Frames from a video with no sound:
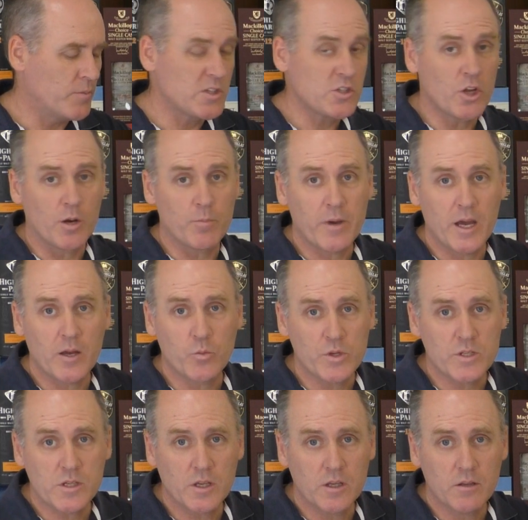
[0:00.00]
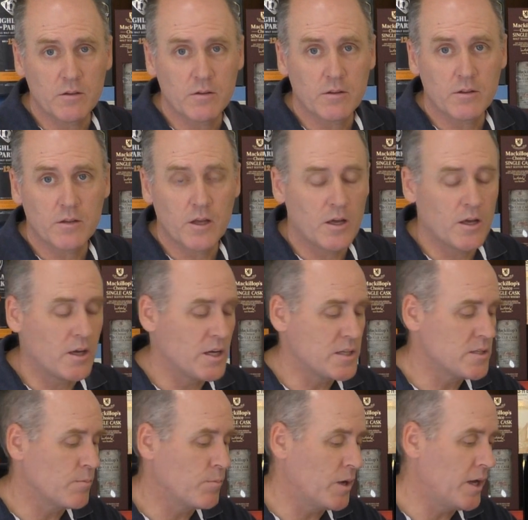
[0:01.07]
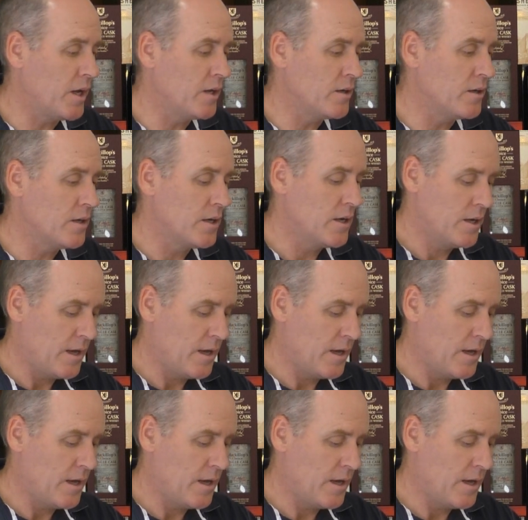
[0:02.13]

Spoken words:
It's not a bad whiskey. It's a blend.